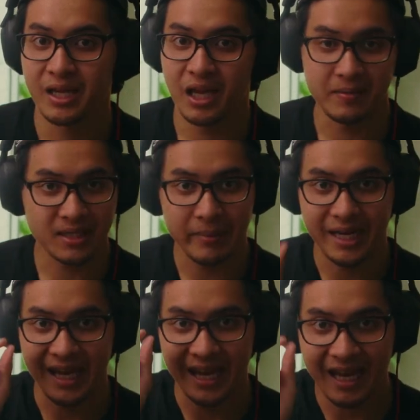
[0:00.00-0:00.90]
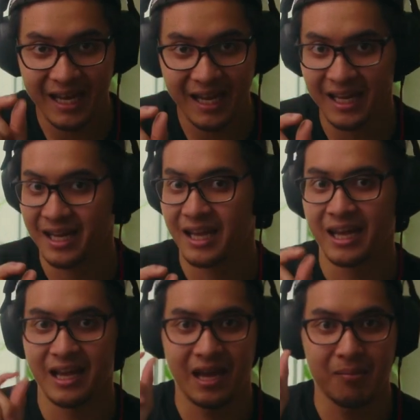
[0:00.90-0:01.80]
If somebody hit it,
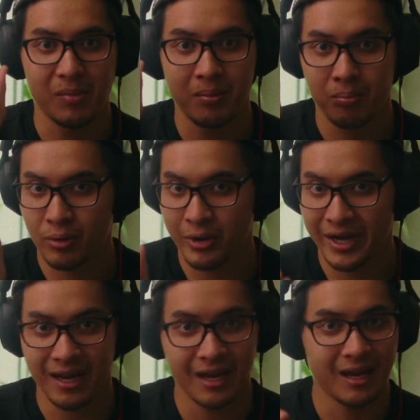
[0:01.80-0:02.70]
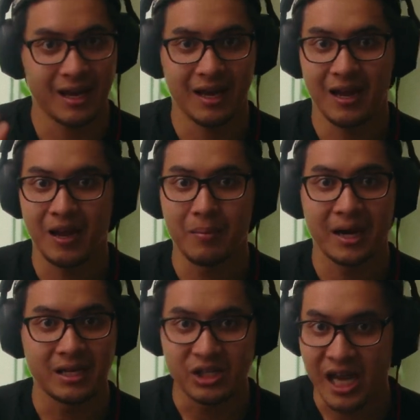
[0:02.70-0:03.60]
it might break, it
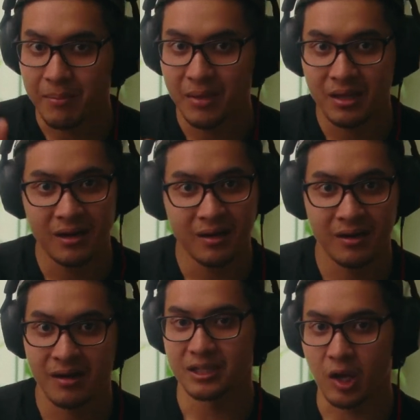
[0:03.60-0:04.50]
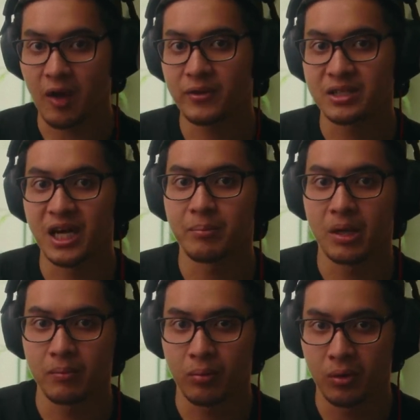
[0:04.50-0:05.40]
might jam in there. So oftentimes
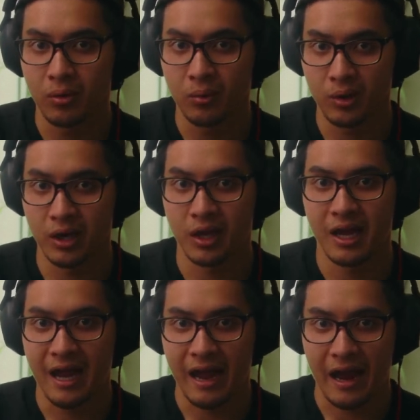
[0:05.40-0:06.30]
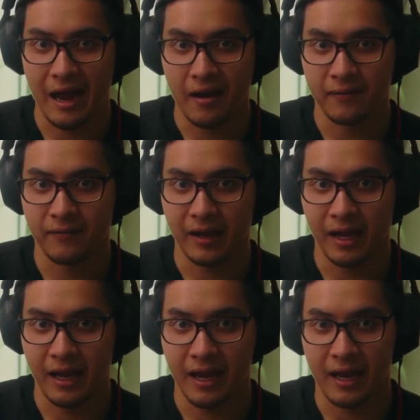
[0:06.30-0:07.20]
people would have
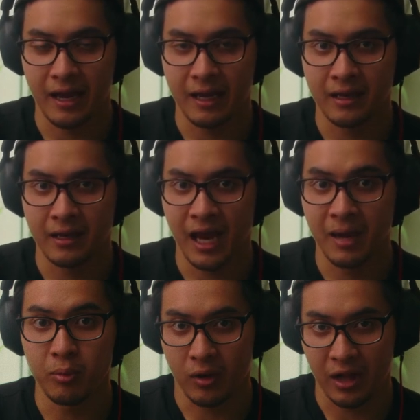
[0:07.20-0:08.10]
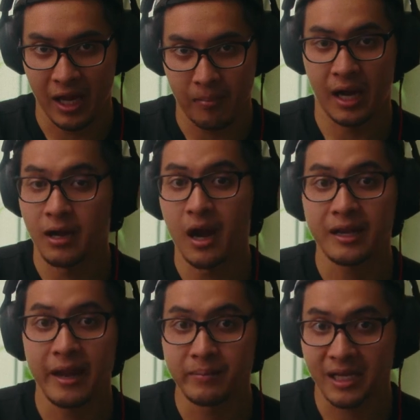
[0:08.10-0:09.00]
a cable clamp. And not
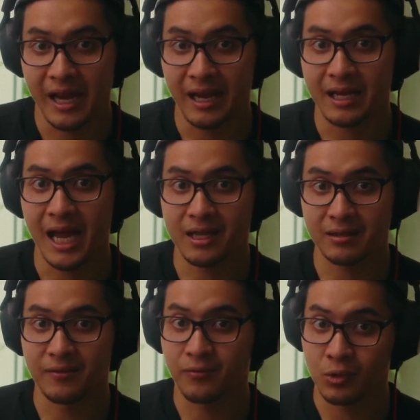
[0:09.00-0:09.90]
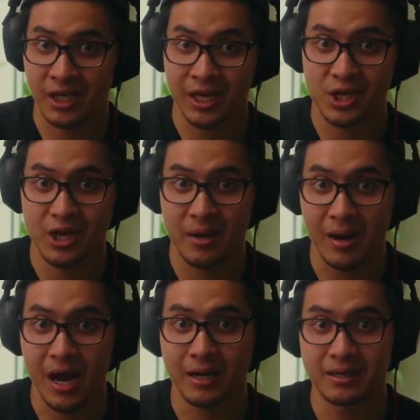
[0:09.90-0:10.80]
that I'm saying that the full-size
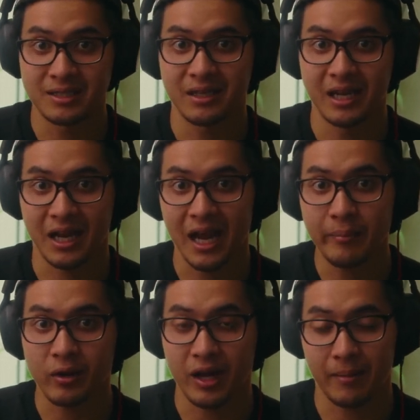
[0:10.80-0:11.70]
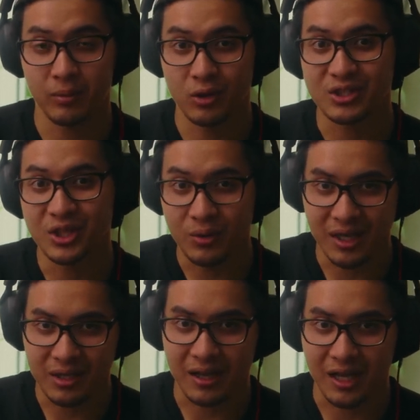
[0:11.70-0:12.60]
HDMI doesn't need a cable clamp. You still
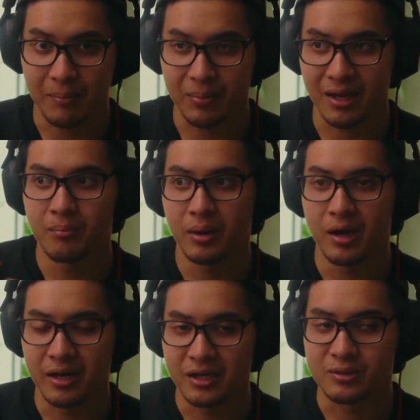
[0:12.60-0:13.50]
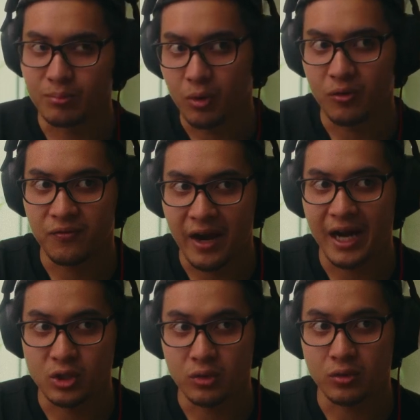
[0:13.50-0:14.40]
need to clamp it, but it is more
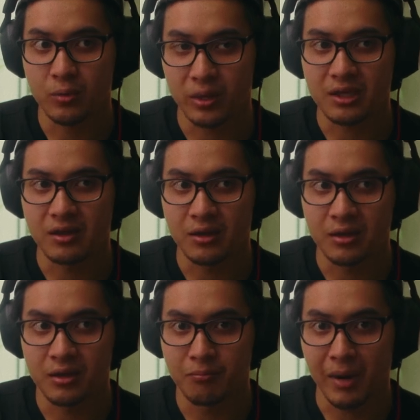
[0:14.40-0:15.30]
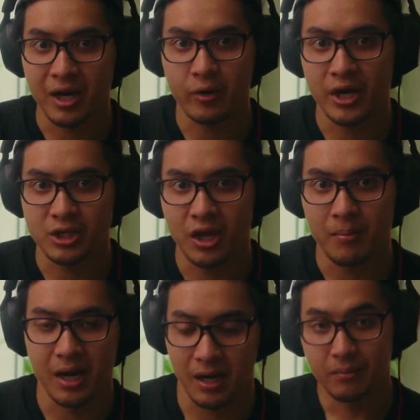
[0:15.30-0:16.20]
fragile with the micro
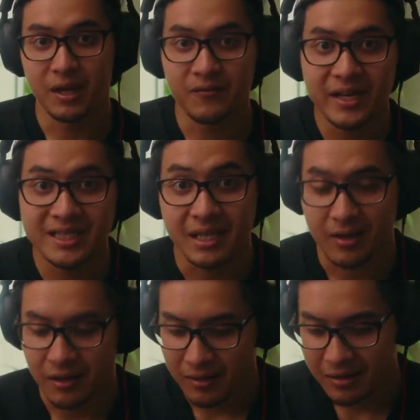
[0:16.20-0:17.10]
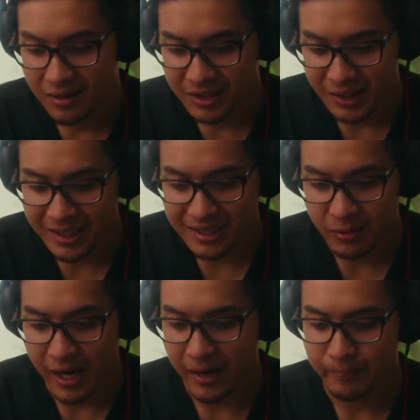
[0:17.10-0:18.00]
HDMI. They fixed it though, so that's
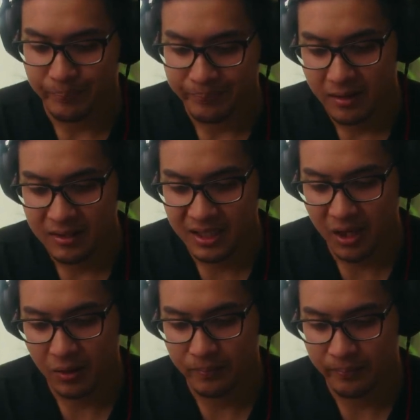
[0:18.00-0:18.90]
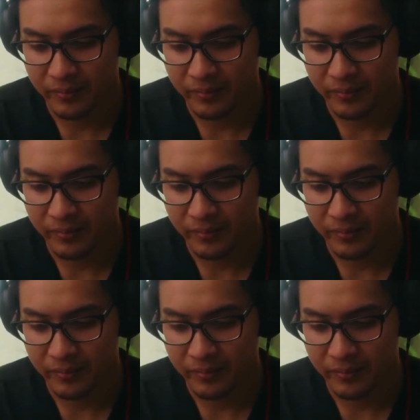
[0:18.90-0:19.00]
great. So